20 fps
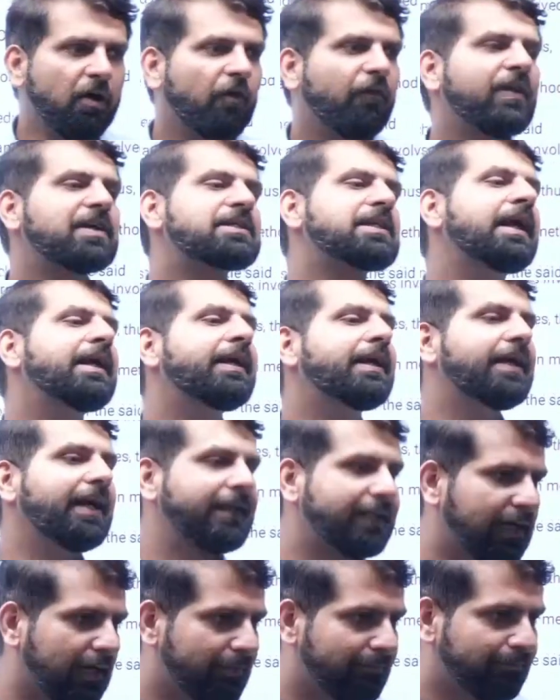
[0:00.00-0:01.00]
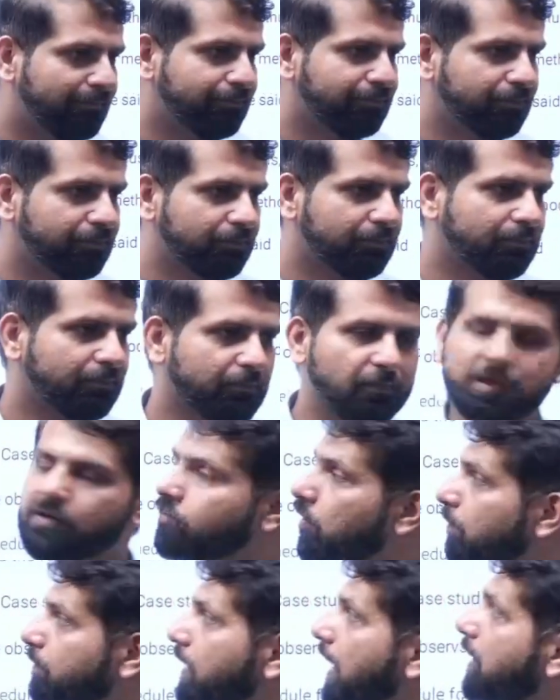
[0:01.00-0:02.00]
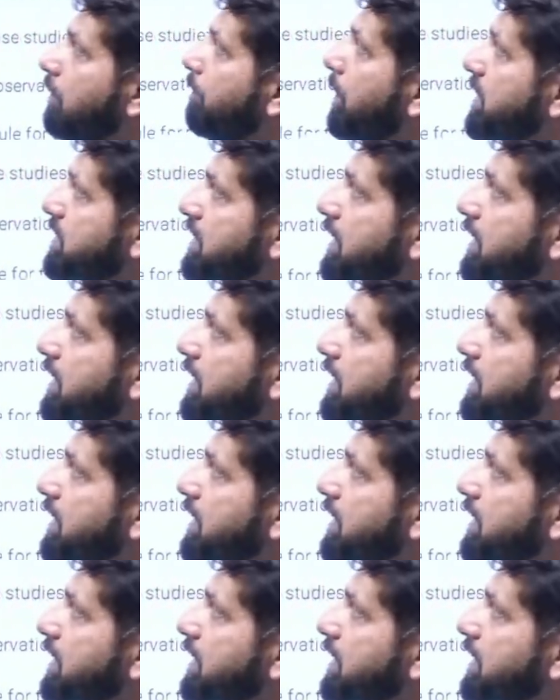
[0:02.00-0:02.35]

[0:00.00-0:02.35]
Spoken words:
first-hand data from that, personal